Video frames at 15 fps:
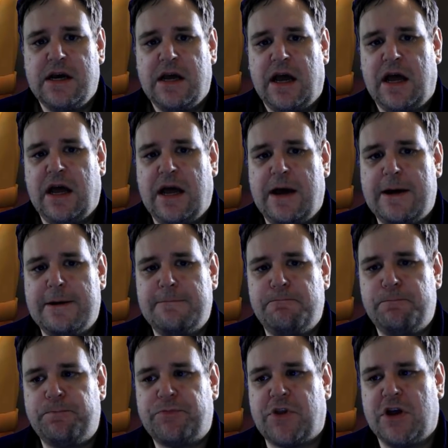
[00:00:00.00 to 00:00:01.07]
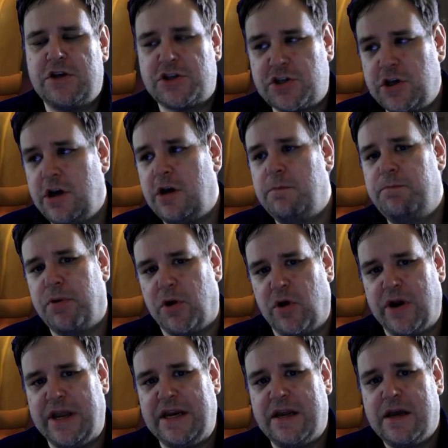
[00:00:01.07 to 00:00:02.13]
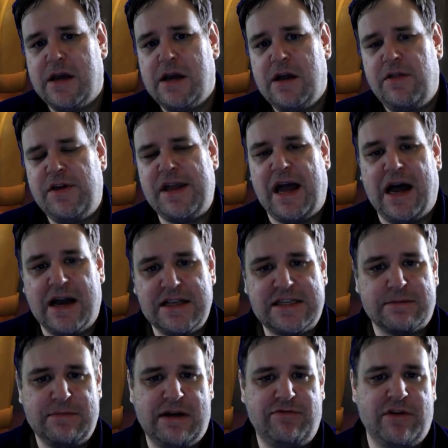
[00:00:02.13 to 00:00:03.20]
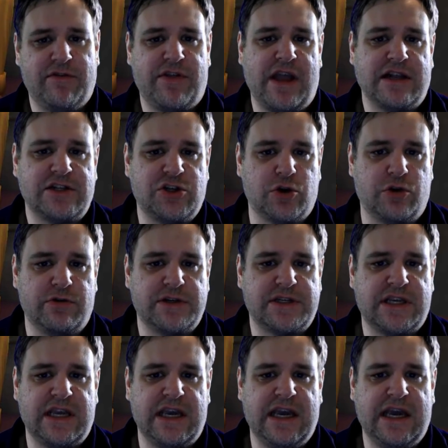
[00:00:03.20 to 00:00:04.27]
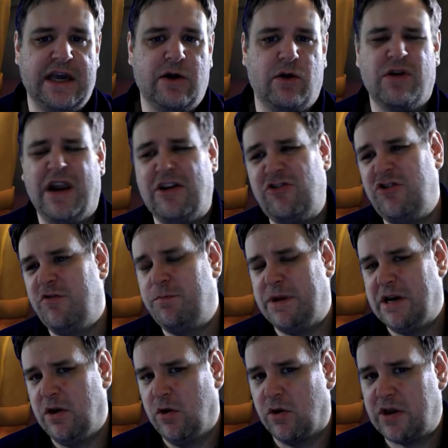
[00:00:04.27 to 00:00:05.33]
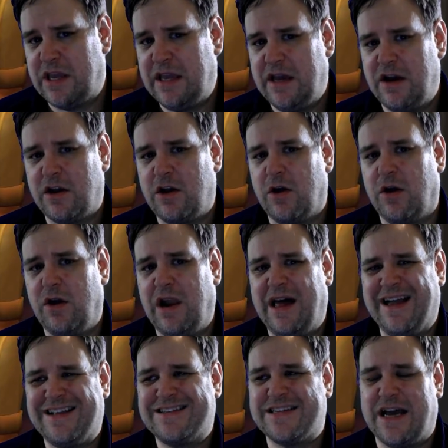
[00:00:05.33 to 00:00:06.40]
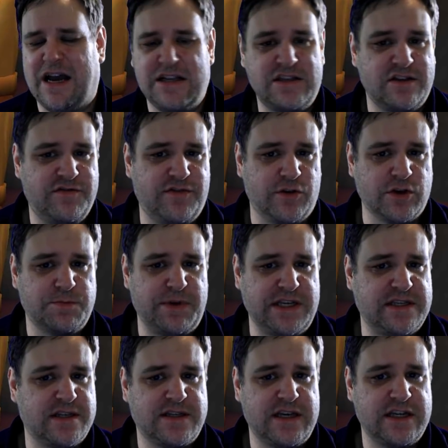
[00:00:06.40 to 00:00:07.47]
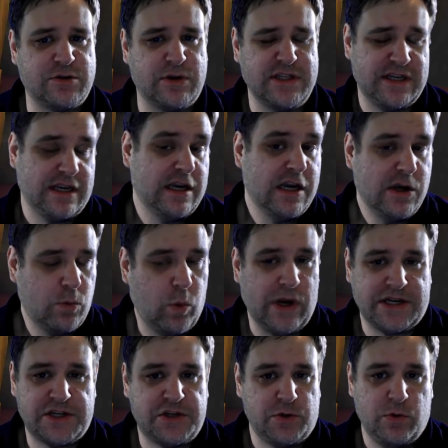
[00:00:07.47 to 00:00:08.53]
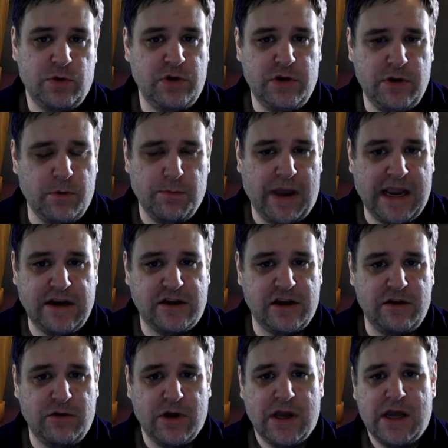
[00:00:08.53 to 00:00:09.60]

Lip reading: At a certain point, the item level of the Antorus gear, unless you've been lucky and got like Titanforged pieces of tier 20, which you may do.